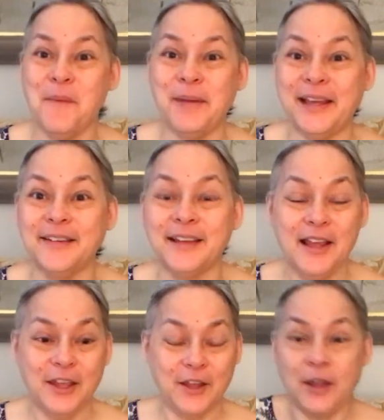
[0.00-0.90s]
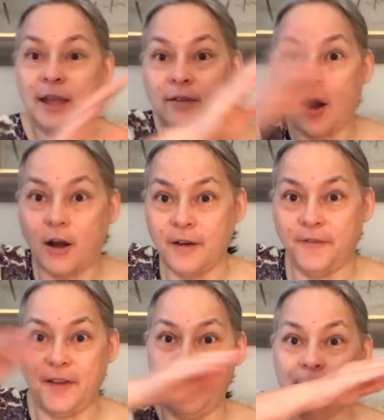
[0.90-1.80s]
because it's harder
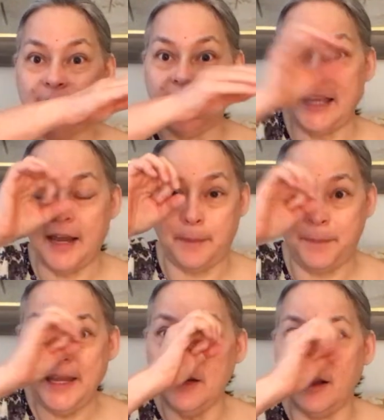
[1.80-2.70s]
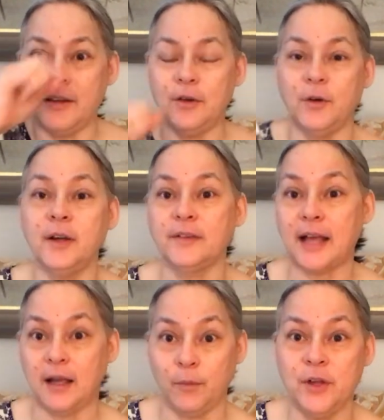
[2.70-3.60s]
for them to get a bead on you, because
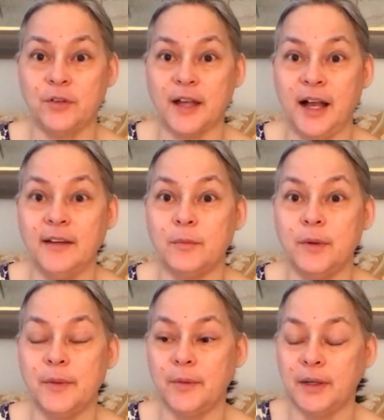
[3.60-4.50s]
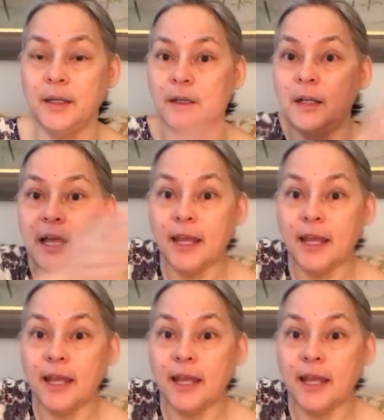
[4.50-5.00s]
we used to hunt when we were little.